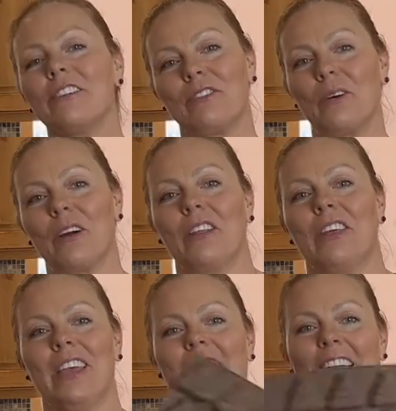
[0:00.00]
for
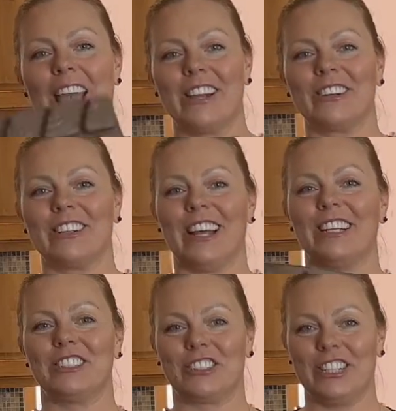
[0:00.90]
the anal
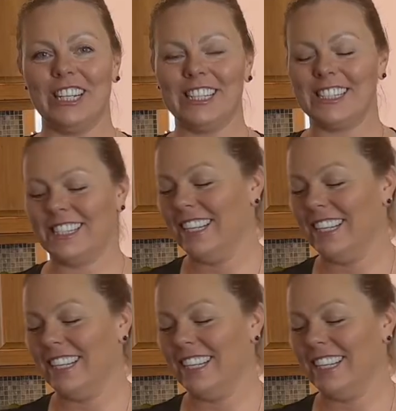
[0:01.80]
gland treats.